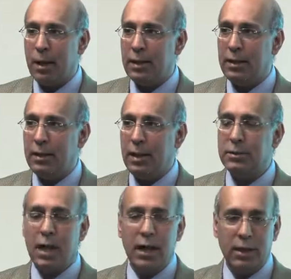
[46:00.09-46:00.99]
but
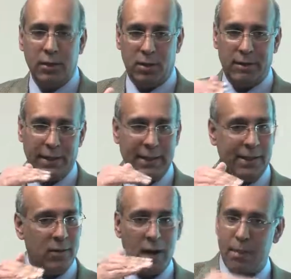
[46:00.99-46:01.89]
as long as you're seeing
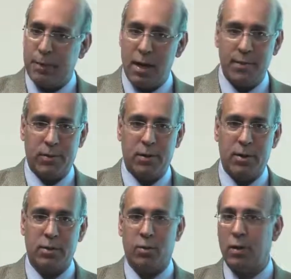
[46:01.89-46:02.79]
either an
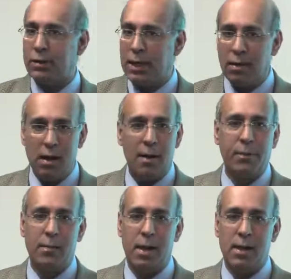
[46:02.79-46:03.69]
optometrist or a general
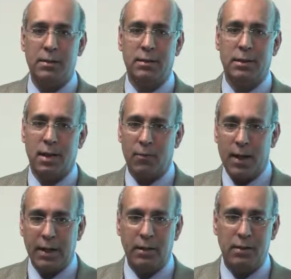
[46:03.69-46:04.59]
ophthalmologist on a
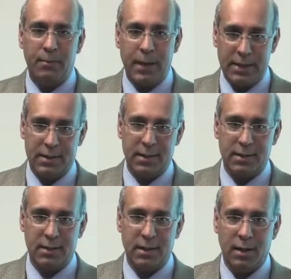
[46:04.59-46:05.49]
regular
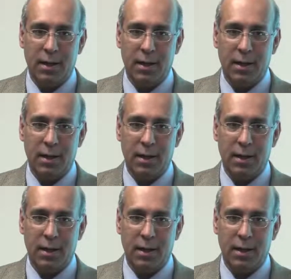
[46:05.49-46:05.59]
basis,